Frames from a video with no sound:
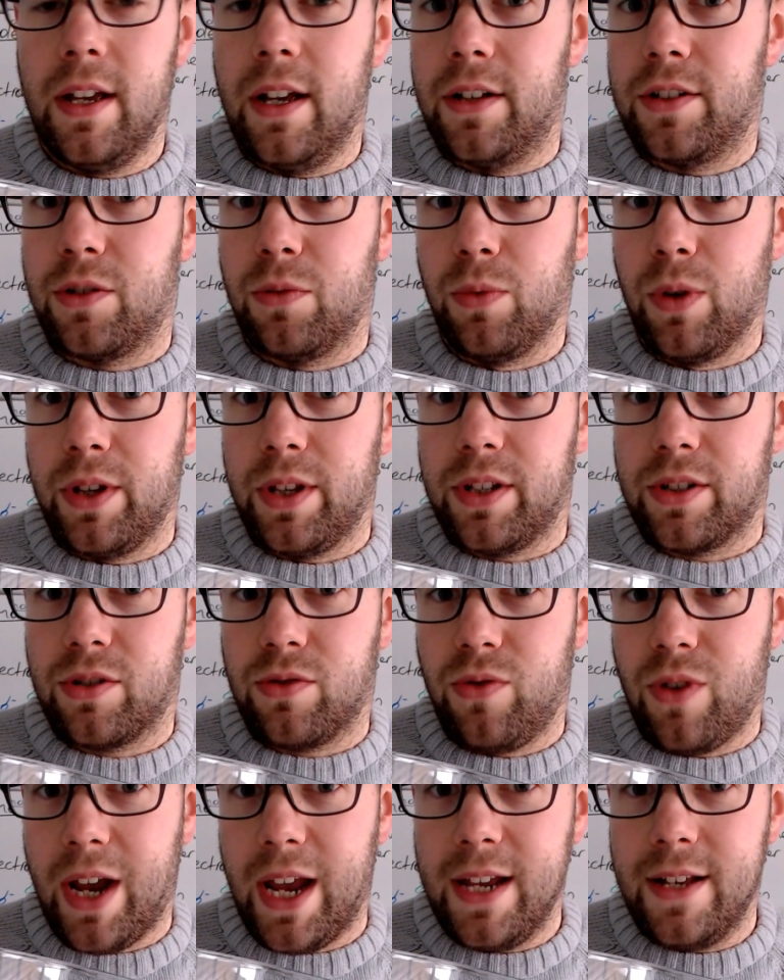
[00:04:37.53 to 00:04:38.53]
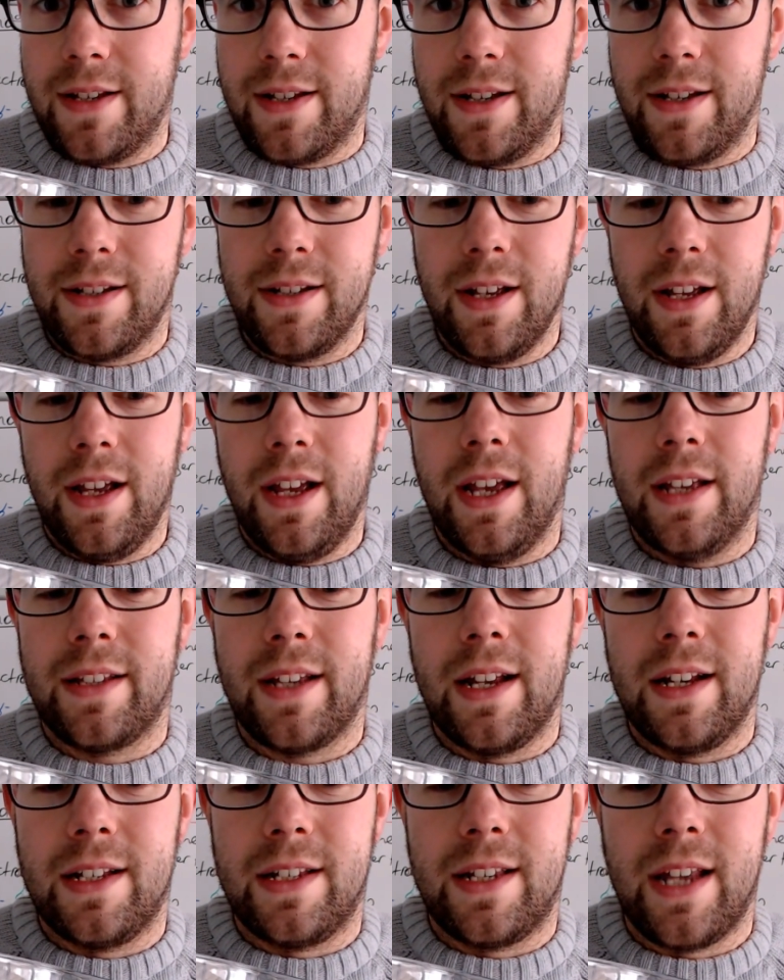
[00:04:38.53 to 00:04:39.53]
and so what this created is
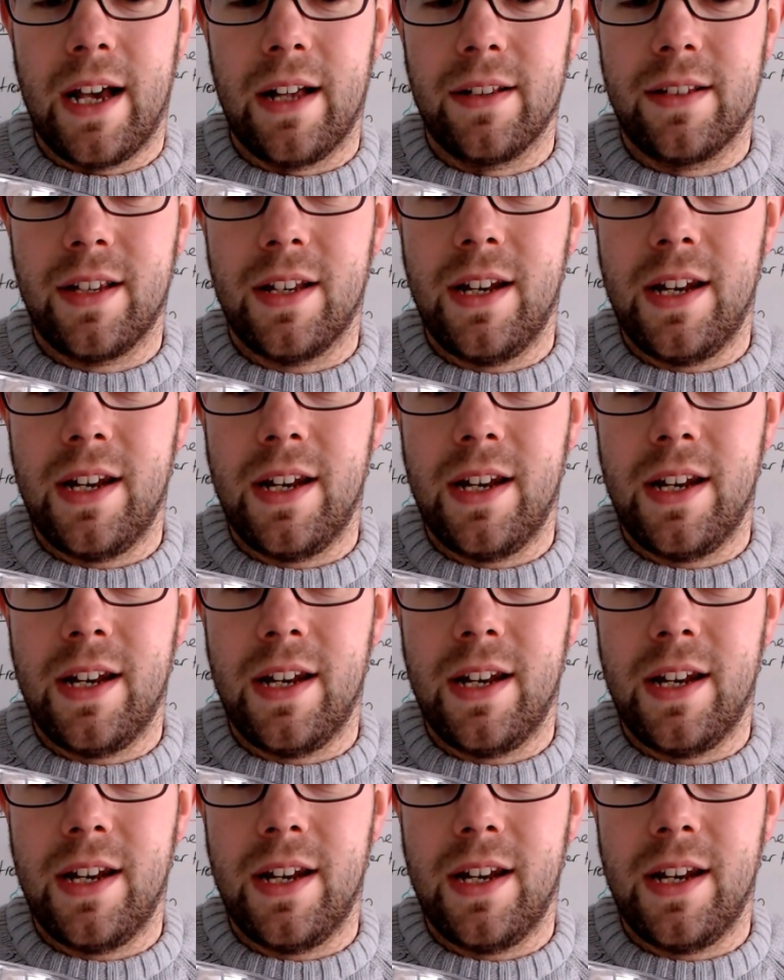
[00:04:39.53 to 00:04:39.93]
a delta